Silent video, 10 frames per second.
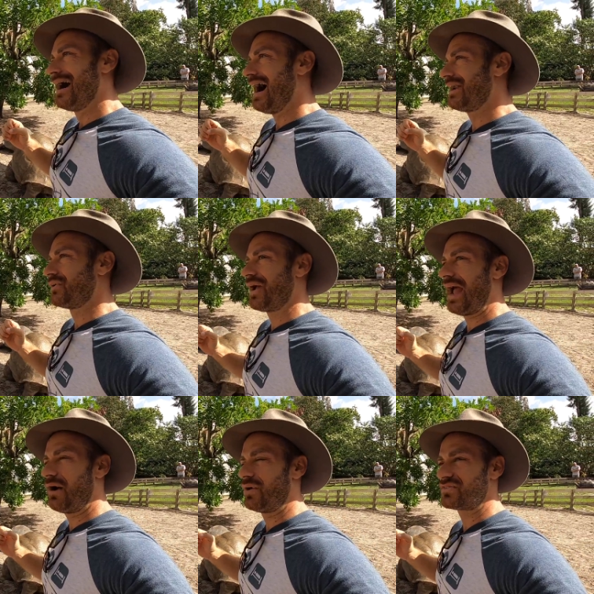I don't know
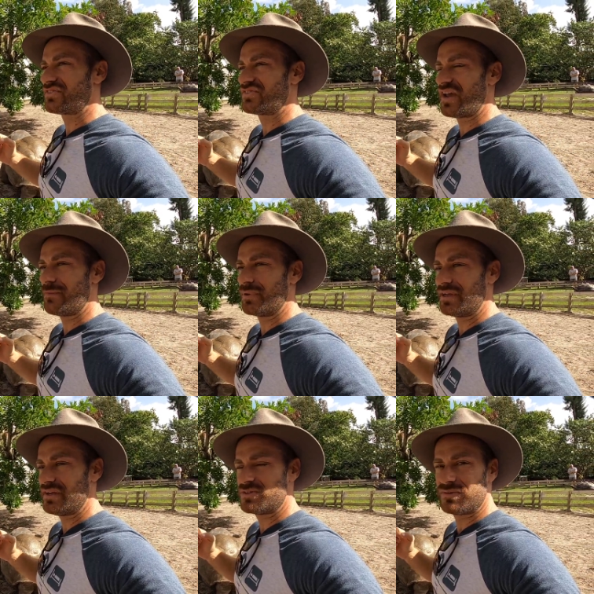how else to say,
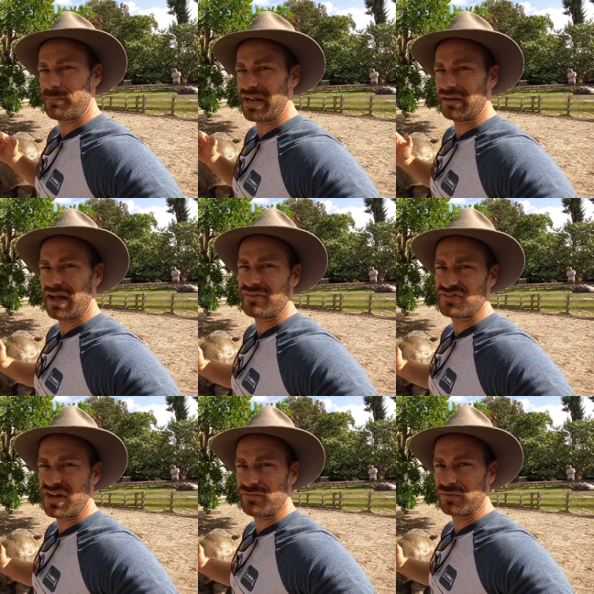but he's been a
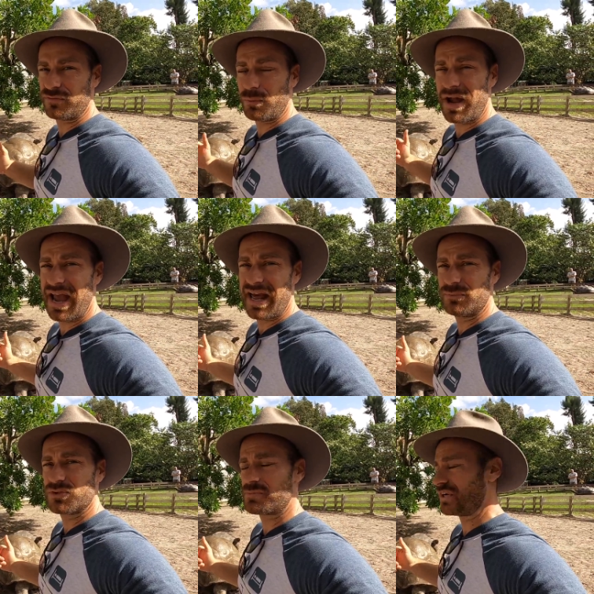lifesaver for my animals,